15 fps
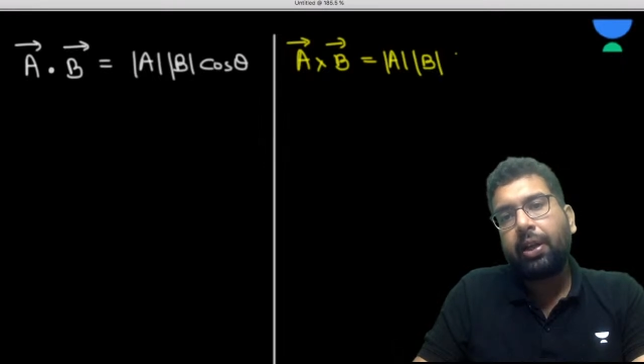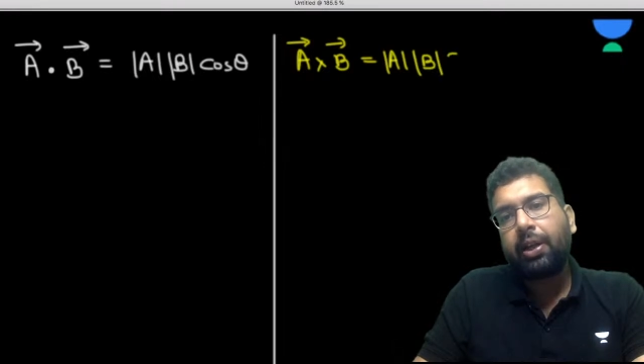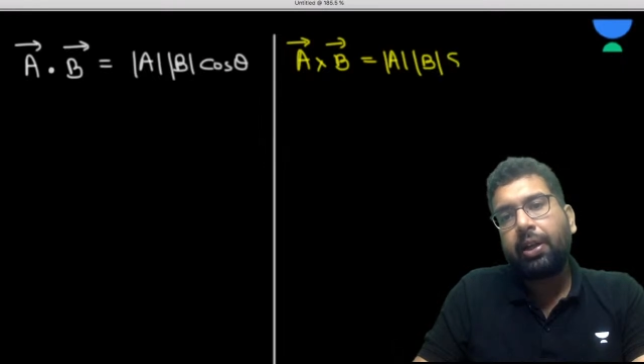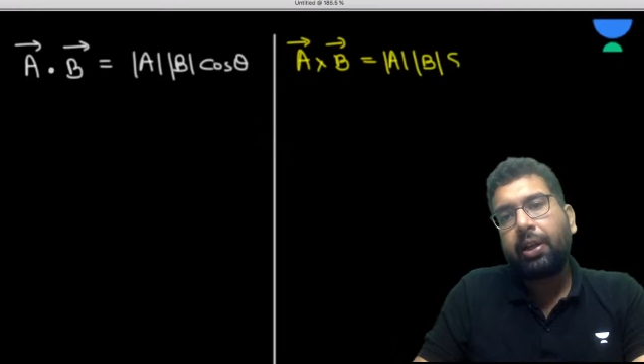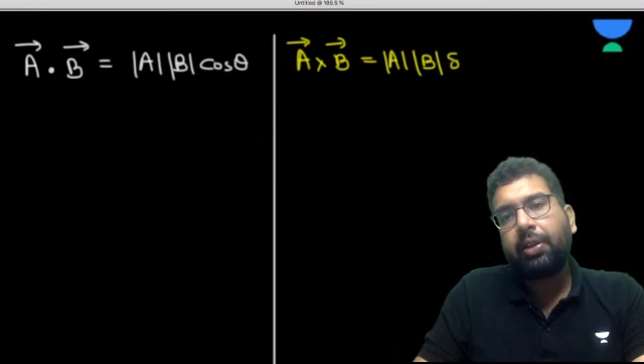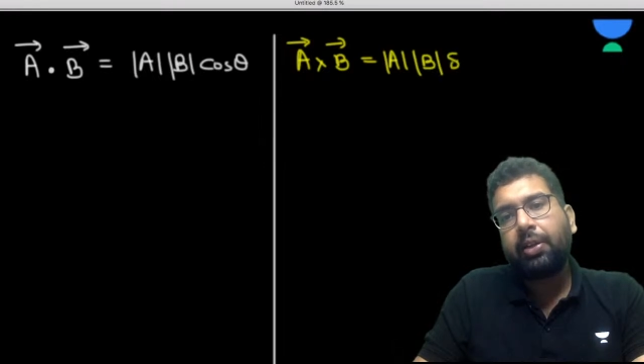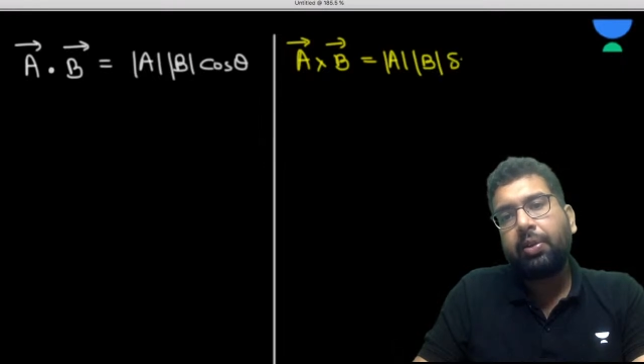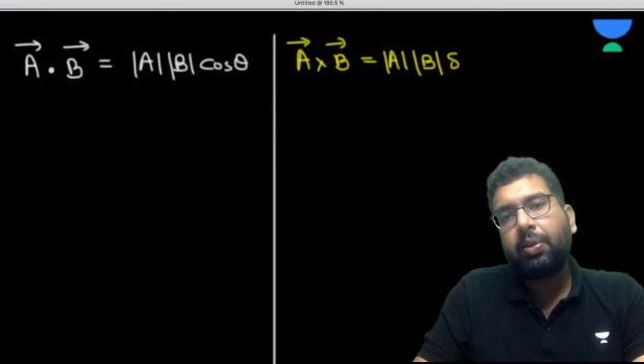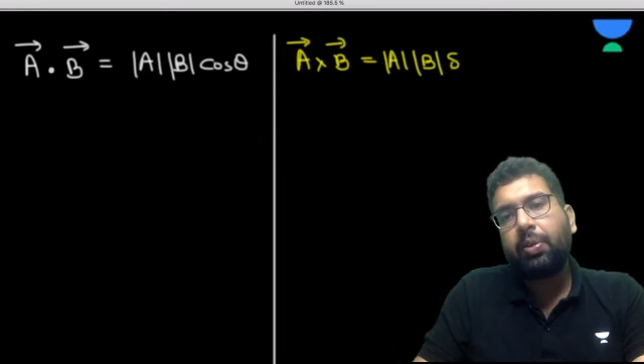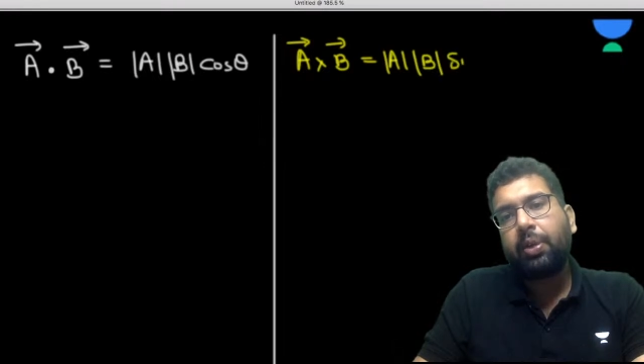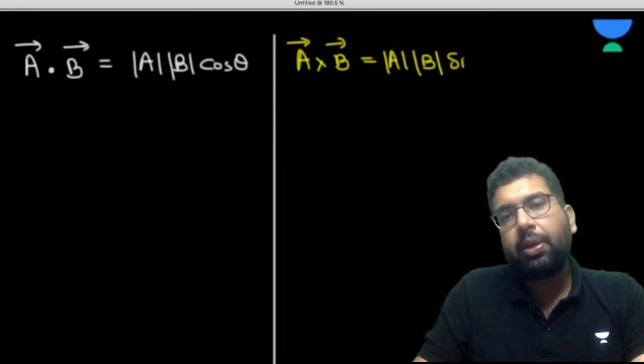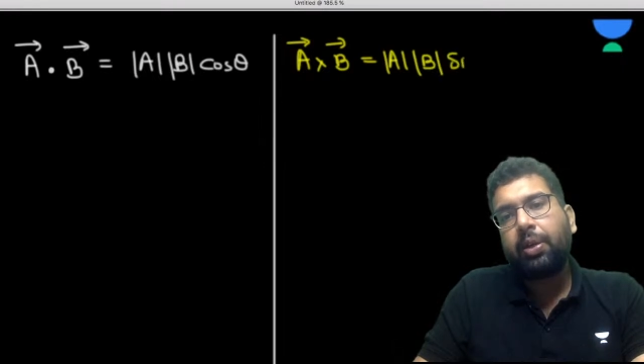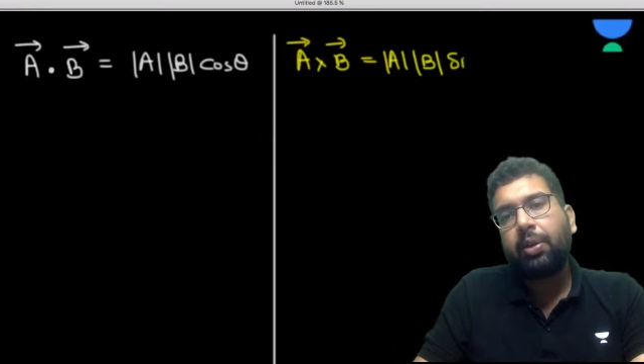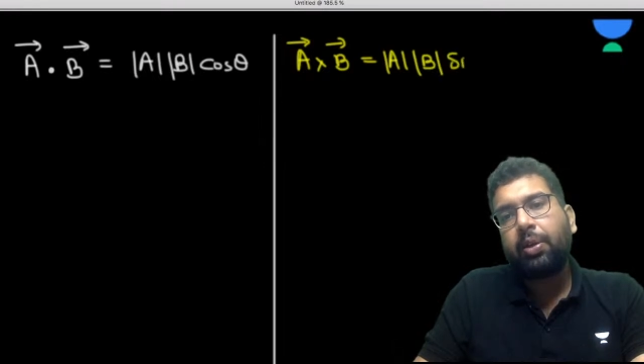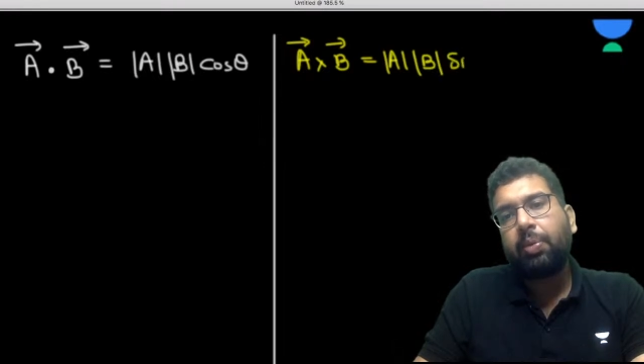it is
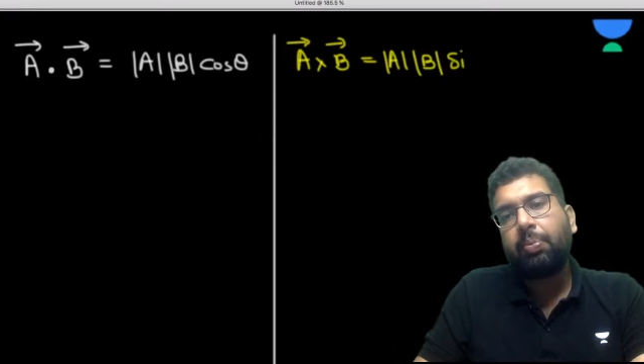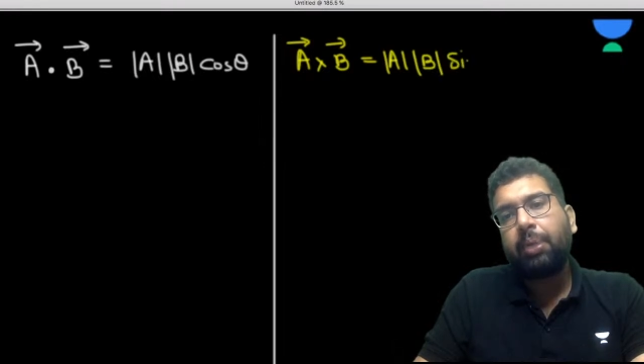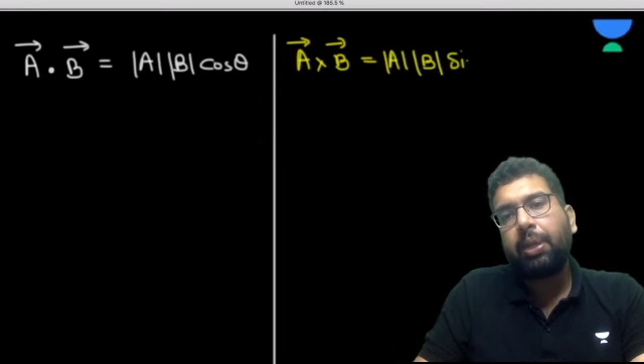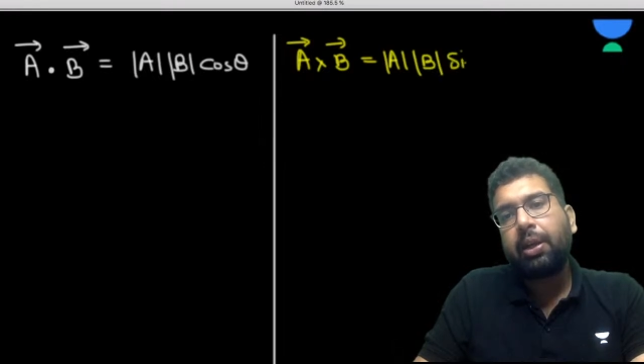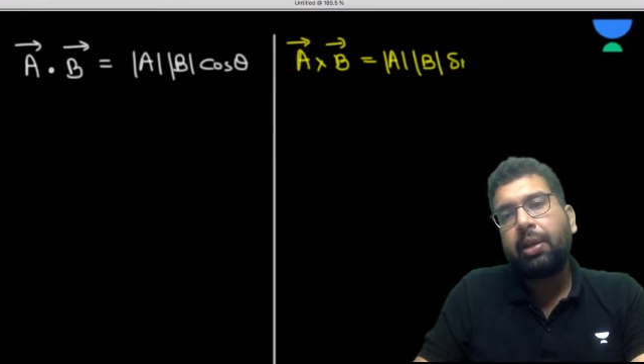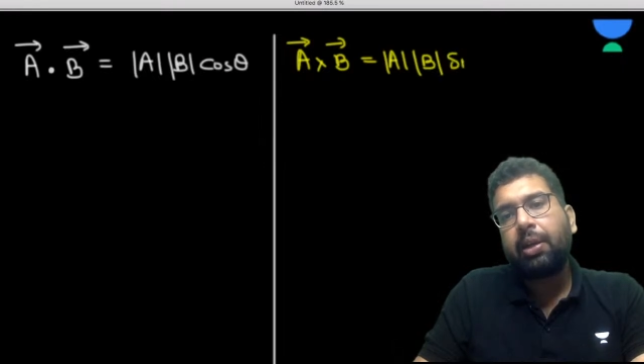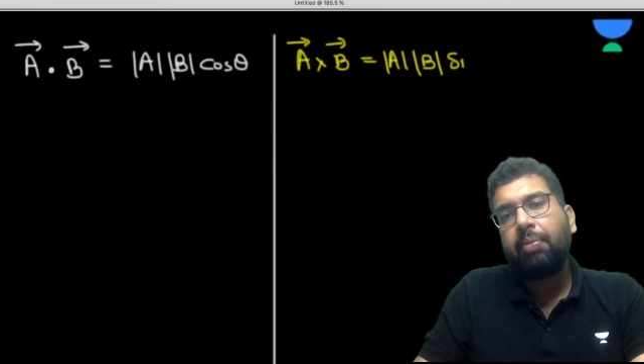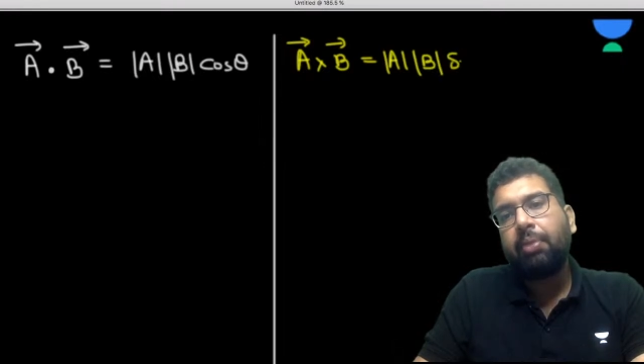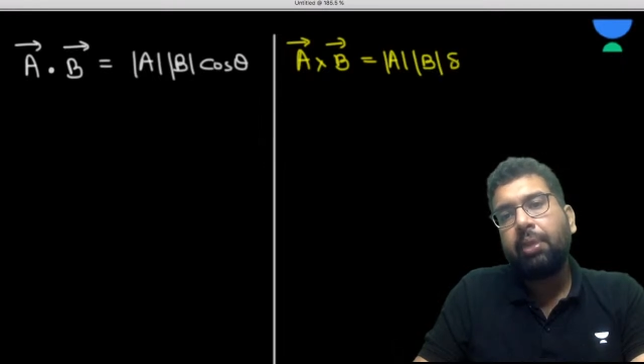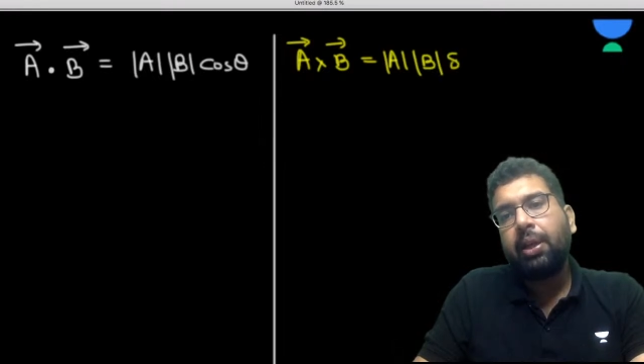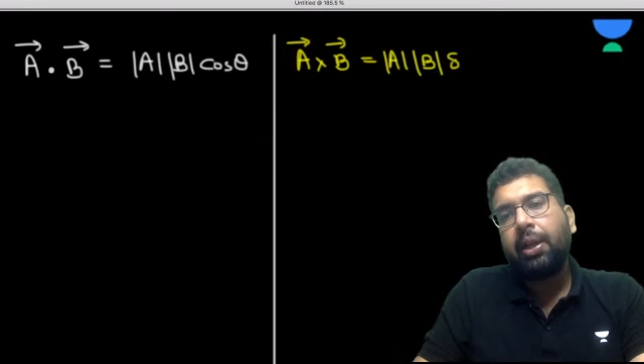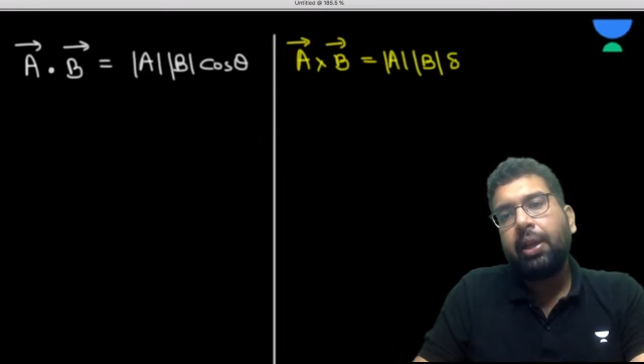going to become